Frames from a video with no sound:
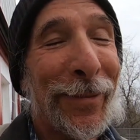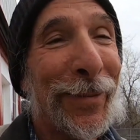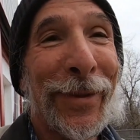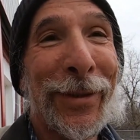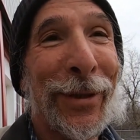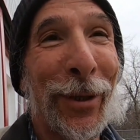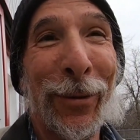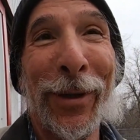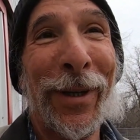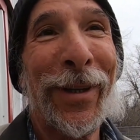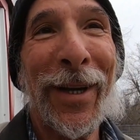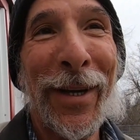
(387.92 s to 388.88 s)
it's the
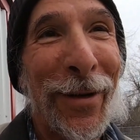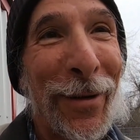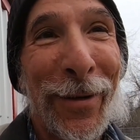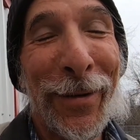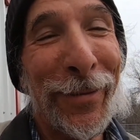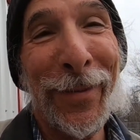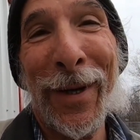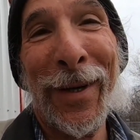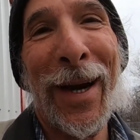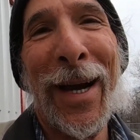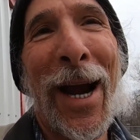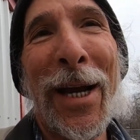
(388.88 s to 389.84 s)
only thing you
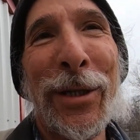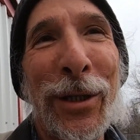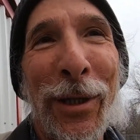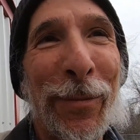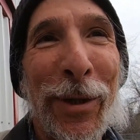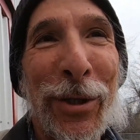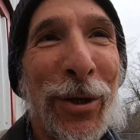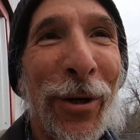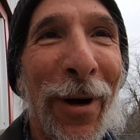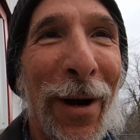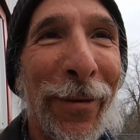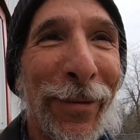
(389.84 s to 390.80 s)
can actually be
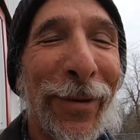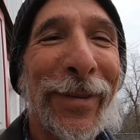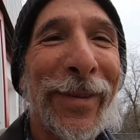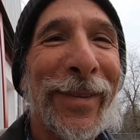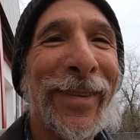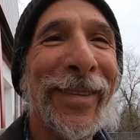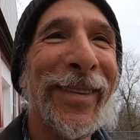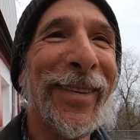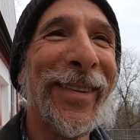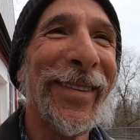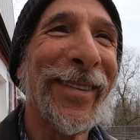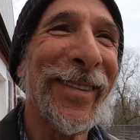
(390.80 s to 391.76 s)
sure of is your own
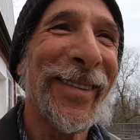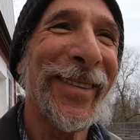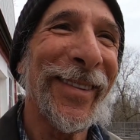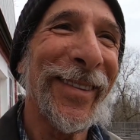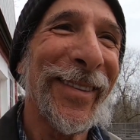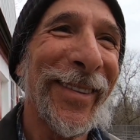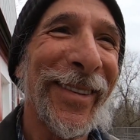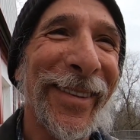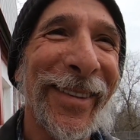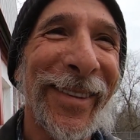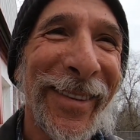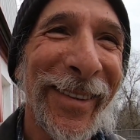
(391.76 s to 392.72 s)
experience.
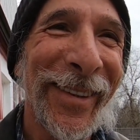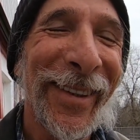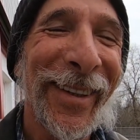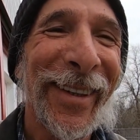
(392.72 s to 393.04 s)
And nobody